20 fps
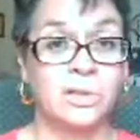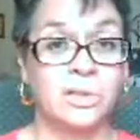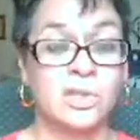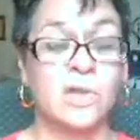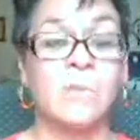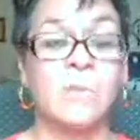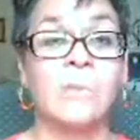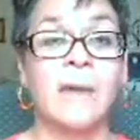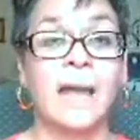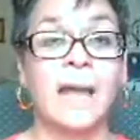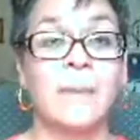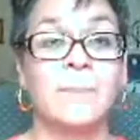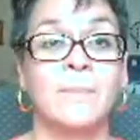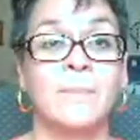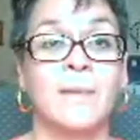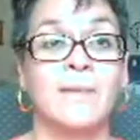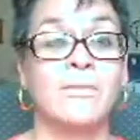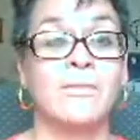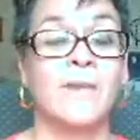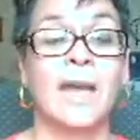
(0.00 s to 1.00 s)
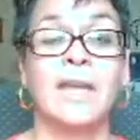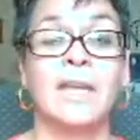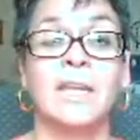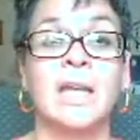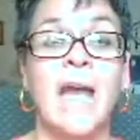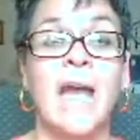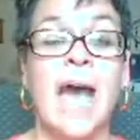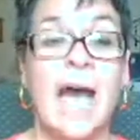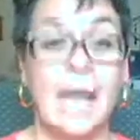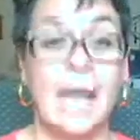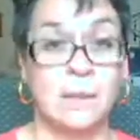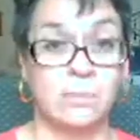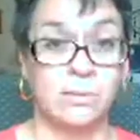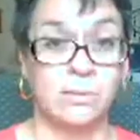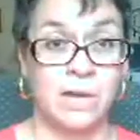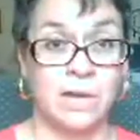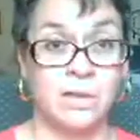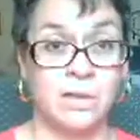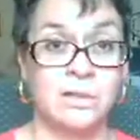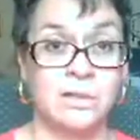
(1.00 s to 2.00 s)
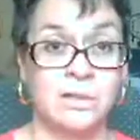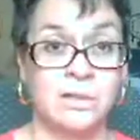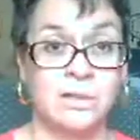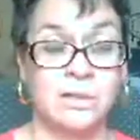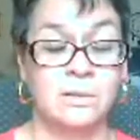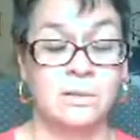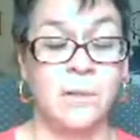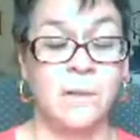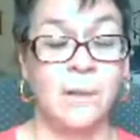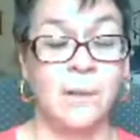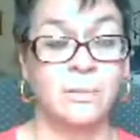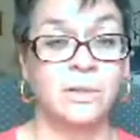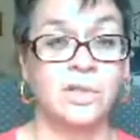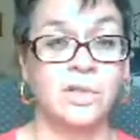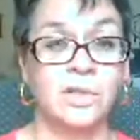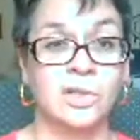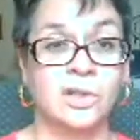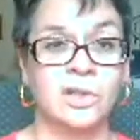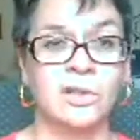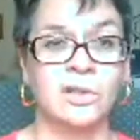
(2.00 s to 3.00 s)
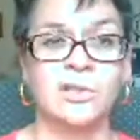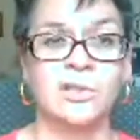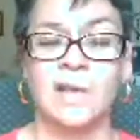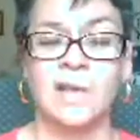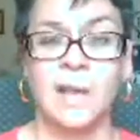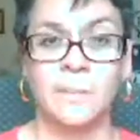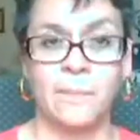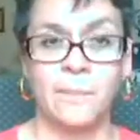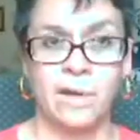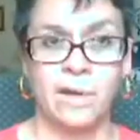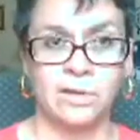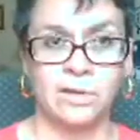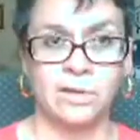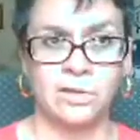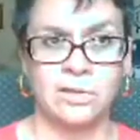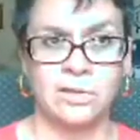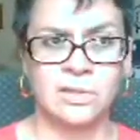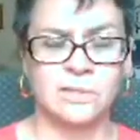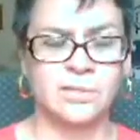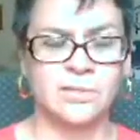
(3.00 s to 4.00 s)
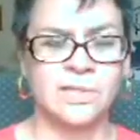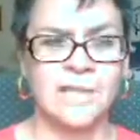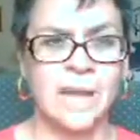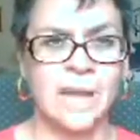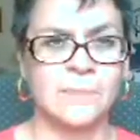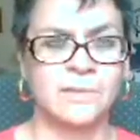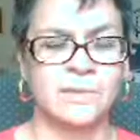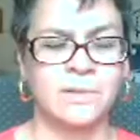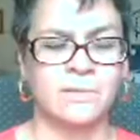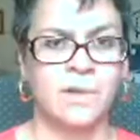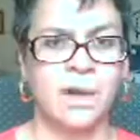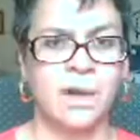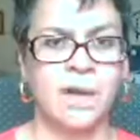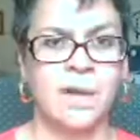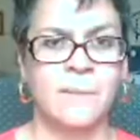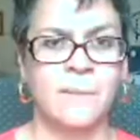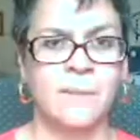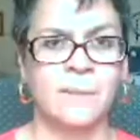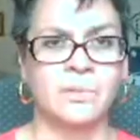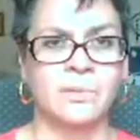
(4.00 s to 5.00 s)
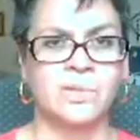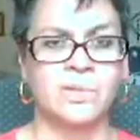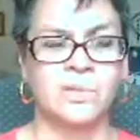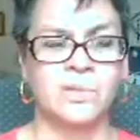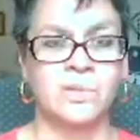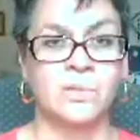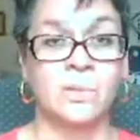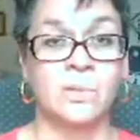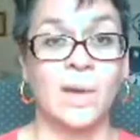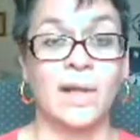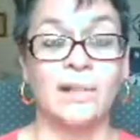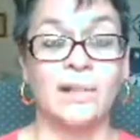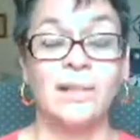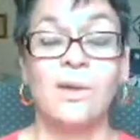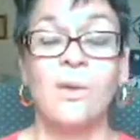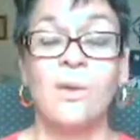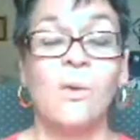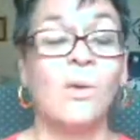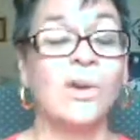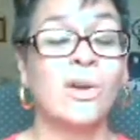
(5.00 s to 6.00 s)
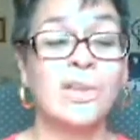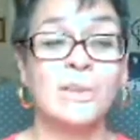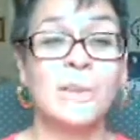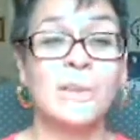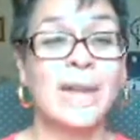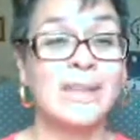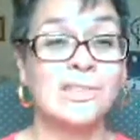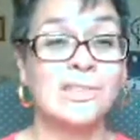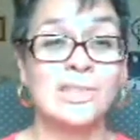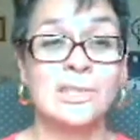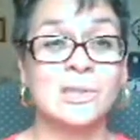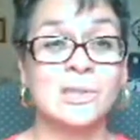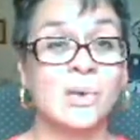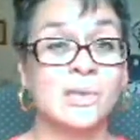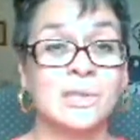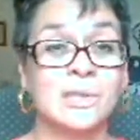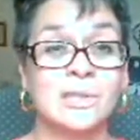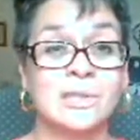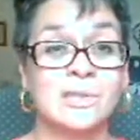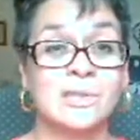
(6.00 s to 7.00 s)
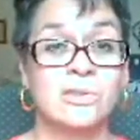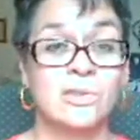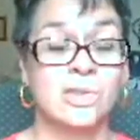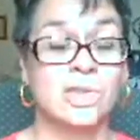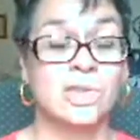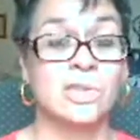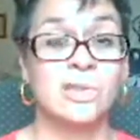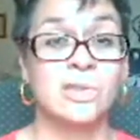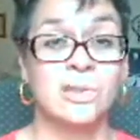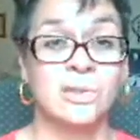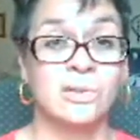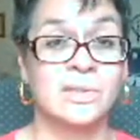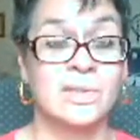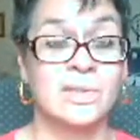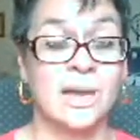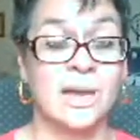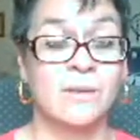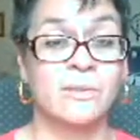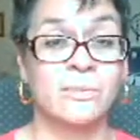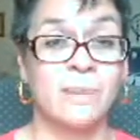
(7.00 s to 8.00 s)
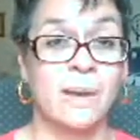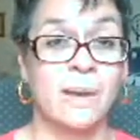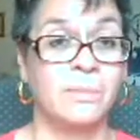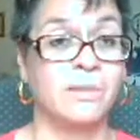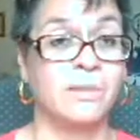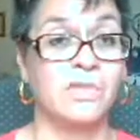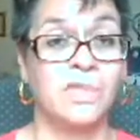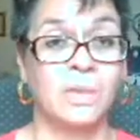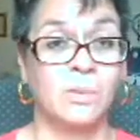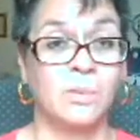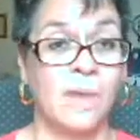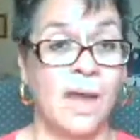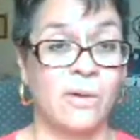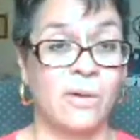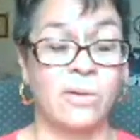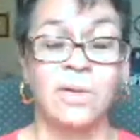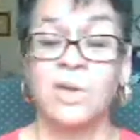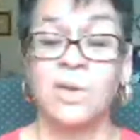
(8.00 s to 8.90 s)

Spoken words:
You might be finding a hybrid publisher. There's a couple other different types of publishers as well, or you might just go this traditional self-publishing route.